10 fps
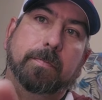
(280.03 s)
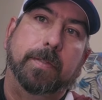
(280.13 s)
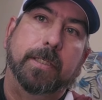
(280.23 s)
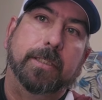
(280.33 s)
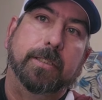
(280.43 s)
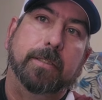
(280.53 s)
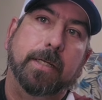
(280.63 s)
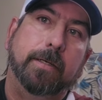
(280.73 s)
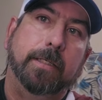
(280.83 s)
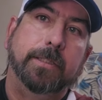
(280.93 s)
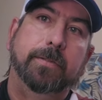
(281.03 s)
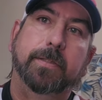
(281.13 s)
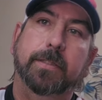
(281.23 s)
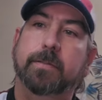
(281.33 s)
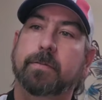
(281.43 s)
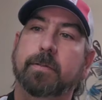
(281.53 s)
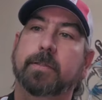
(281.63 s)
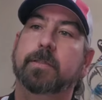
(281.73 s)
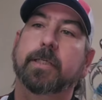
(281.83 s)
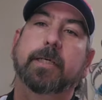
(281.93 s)
very good lettering. You can
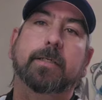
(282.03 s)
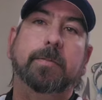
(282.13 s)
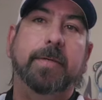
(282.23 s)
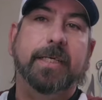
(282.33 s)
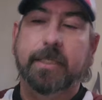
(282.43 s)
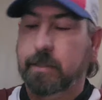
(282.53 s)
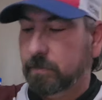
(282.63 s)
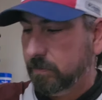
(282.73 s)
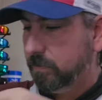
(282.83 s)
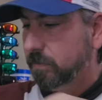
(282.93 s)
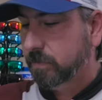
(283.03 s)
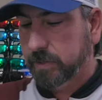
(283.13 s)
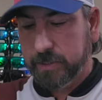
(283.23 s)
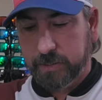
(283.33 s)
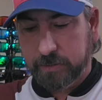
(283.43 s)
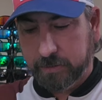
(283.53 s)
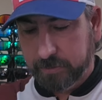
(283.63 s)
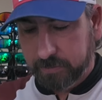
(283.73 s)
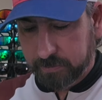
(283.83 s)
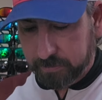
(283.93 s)
clearly make out what it
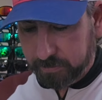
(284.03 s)
is.